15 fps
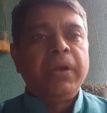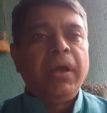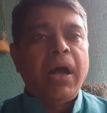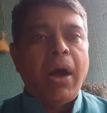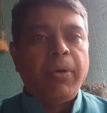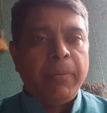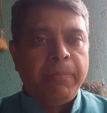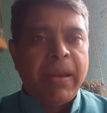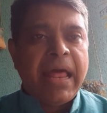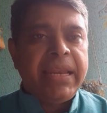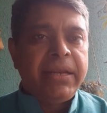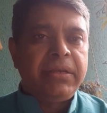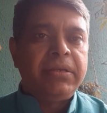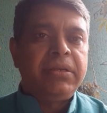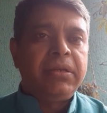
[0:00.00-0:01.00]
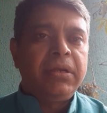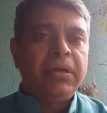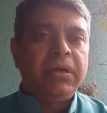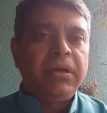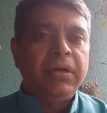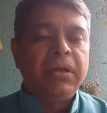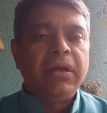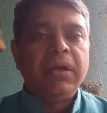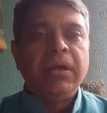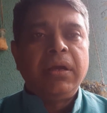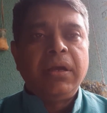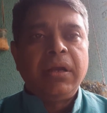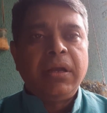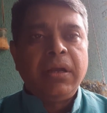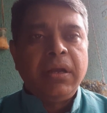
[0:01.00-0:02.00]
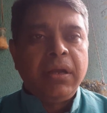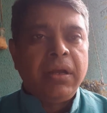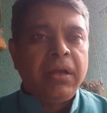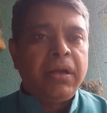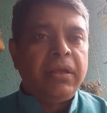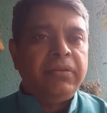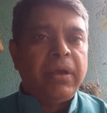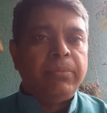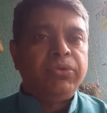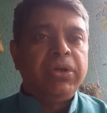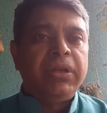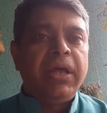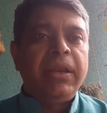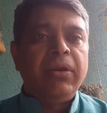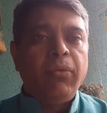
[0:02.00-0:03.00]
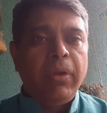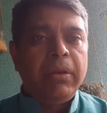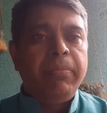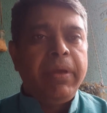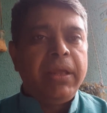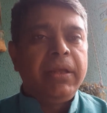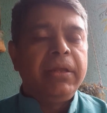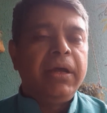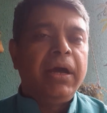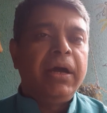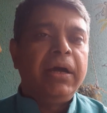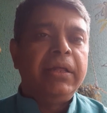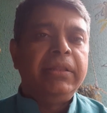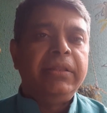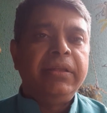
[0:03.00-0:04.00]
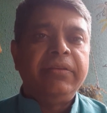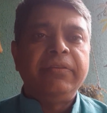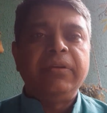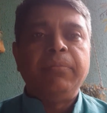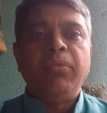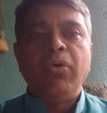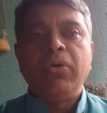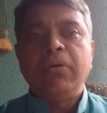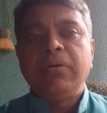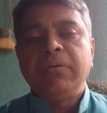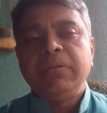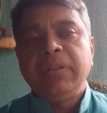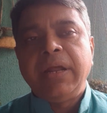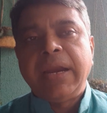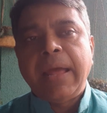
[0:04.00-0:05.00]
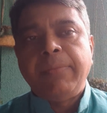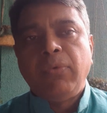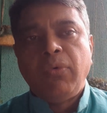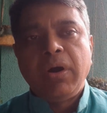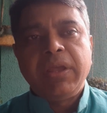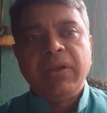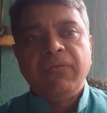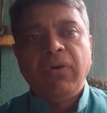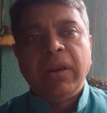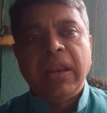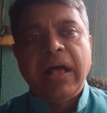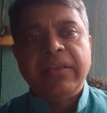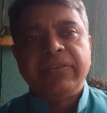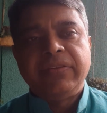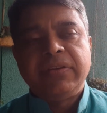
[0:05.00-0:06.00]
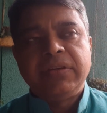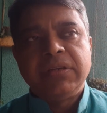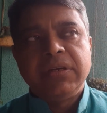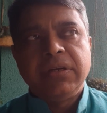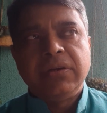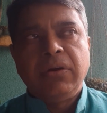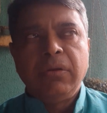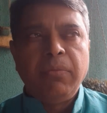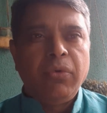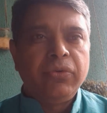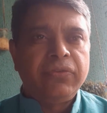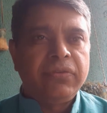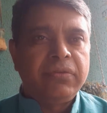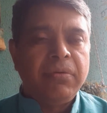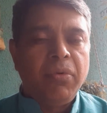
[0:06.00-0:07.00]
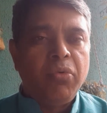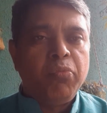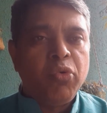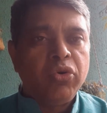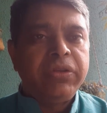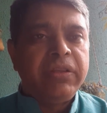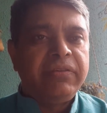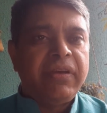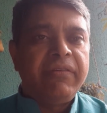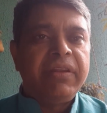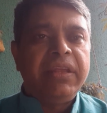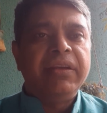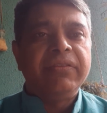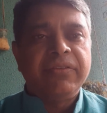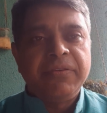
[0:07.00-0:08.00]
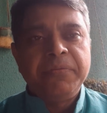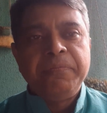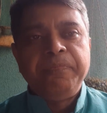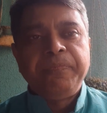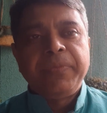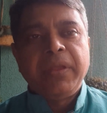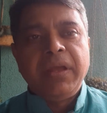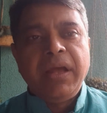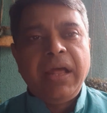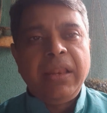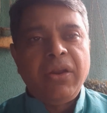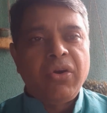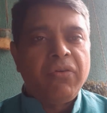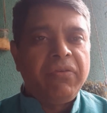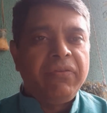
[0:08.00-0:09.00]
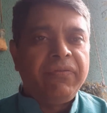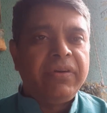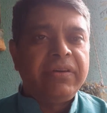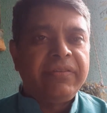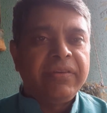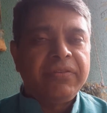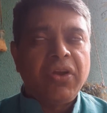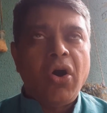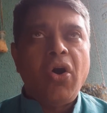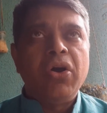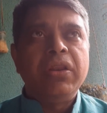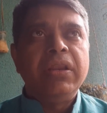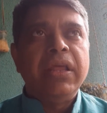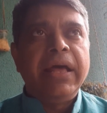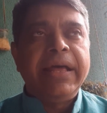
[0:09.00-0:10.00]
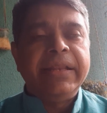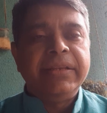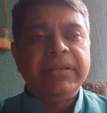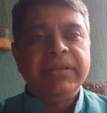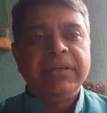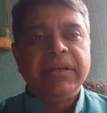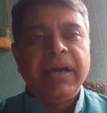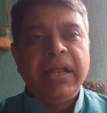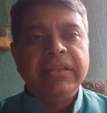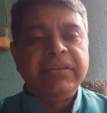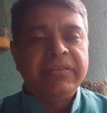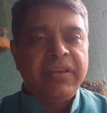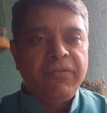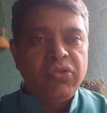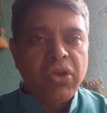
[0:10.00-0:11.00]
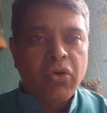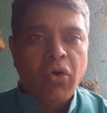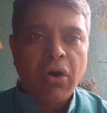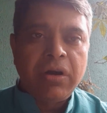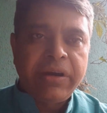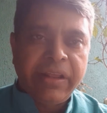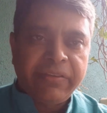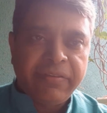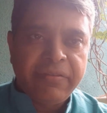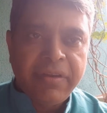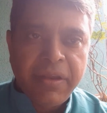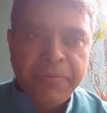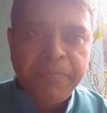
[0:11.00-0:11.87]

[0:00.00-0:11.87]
Our Planet Consumption and Well-being. And this is a book that I'm working for last almost more than 7 years, and a lot of efforts has gone. And I'll just give you the context